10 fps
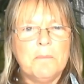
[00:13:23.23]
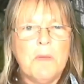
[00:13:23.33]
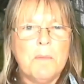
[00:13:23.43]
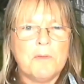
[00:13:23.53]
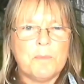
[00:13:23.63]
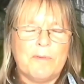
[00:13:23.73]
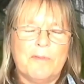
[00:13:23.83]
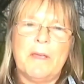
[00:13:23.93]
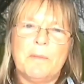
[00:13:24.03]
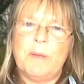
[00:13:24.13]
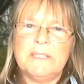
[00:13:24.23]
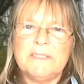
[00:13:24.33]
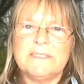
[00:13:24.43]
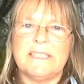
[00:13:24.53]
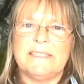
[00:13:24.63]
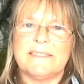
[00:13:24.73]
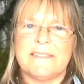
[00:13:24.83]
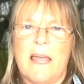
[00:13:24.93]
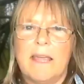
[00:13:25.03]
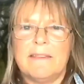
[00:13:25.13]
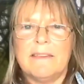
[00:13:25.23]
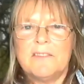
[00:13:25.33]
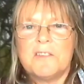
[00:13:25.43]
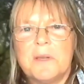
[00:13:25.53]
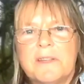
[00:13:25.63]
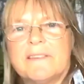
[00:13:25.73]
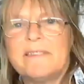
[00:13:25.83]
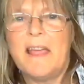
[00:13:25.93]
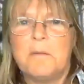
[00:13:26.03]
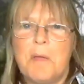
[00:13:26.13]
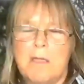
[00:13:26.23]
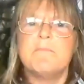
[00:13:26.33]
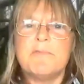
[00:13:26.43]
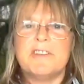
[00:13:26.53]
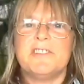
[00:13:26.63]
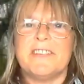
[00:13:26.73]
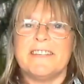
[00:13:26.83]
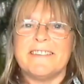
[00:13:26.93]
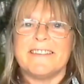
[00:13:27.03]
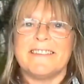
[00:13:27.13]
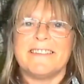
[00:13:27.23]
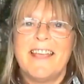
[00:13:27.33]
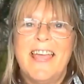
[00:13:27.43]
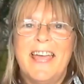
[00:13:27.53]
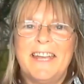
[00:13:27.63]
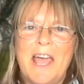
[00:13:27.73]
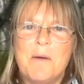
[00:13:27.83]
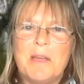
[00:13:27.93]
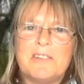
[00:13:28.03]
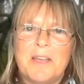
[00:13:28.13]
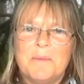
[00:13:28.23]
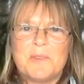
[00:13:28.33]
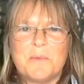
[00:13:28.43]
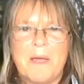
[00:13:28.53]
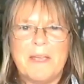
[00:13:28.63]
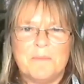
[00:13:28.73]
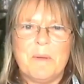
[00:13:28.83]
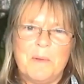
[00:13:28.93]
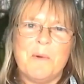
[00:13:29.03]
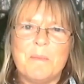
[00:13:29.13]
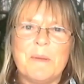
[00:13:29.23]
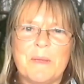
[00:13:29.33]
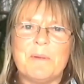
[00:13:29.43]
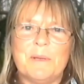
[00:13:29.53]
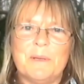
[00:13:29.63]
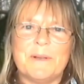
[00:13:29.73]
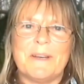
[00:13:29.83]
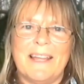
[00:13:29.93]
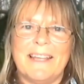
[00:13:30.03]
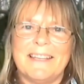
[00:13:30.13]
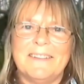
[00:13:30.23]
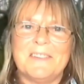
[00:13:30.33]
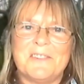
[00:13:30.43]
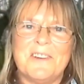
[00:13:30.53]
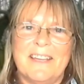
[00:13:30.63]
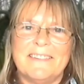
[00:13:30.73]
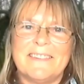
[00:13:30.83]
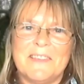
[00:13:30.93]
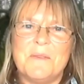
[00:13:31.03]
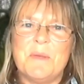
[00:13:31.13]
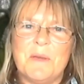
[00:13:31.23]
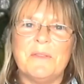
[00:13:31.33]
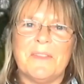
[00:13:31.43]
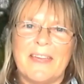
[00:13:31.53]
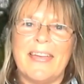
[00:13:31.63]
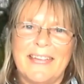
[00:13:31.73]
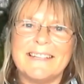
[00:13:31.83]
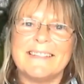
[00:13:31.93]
my most profound personal insight is to understand my own prejudices and how much I'm swayed by what people look like, and to try and see beyond that.